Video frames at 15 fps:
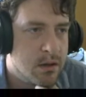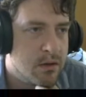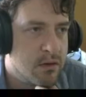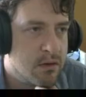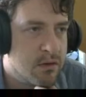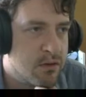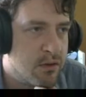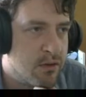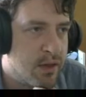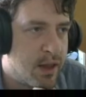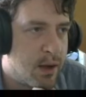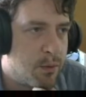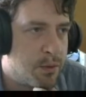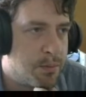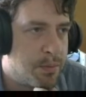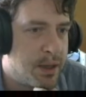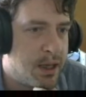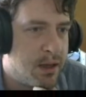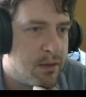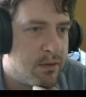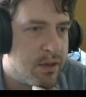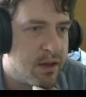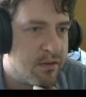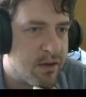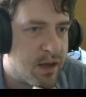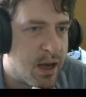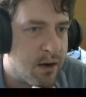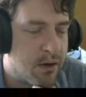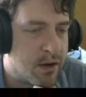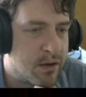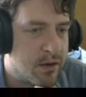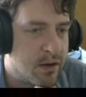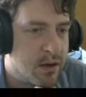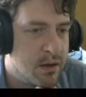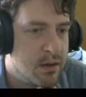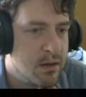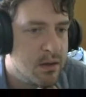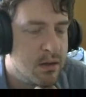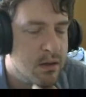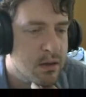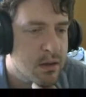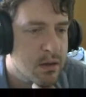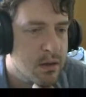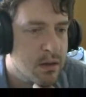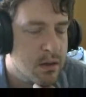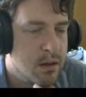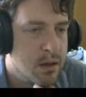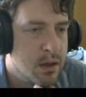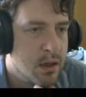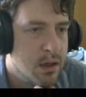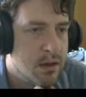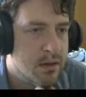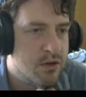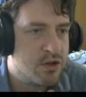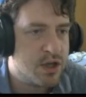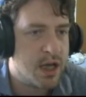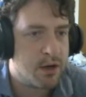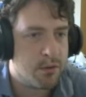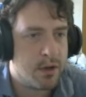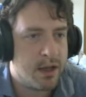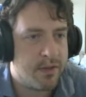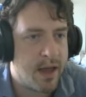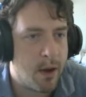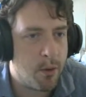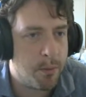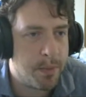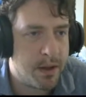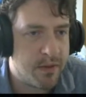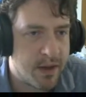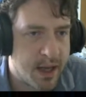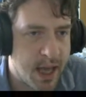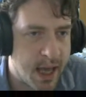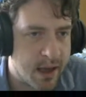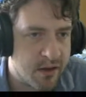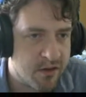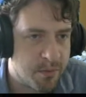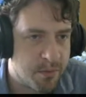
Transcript: so that would be this character. Generally, that would be the case,